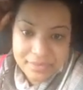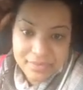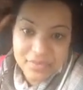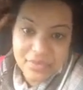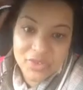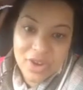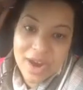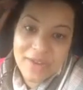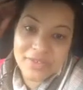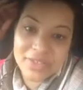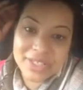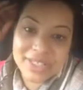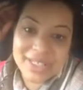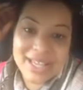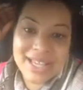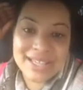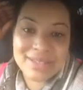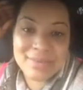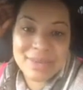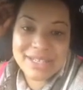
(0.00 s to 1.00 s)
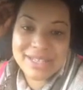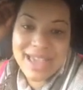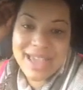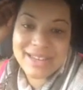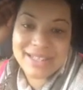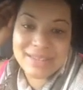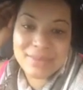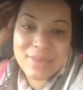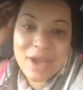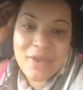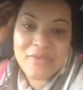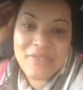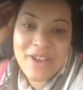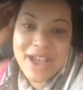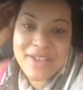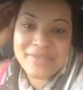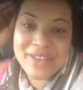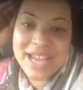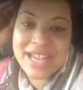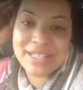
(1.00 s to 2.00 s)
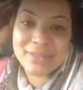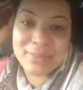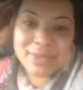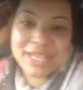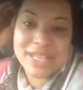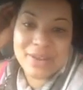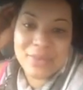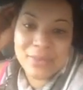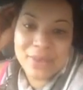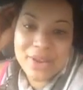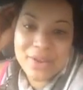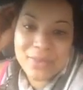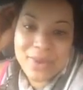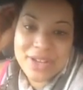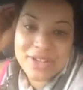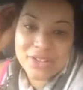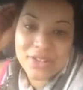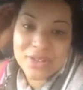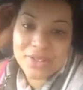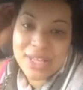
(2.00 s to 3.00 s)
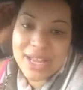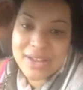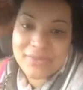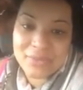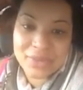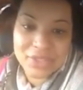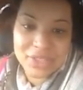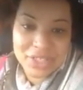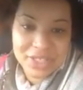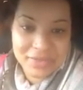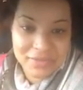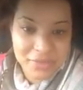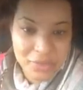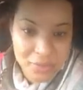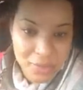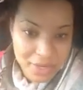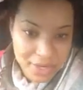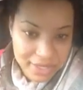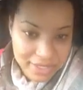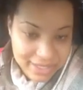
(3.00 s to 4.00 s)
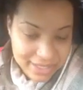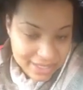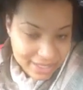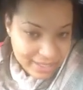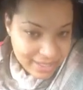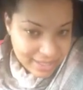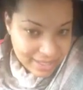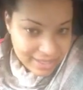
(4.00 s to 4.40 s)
Driver says my dad is about 5'9", but he could rearrange your life with just a few words.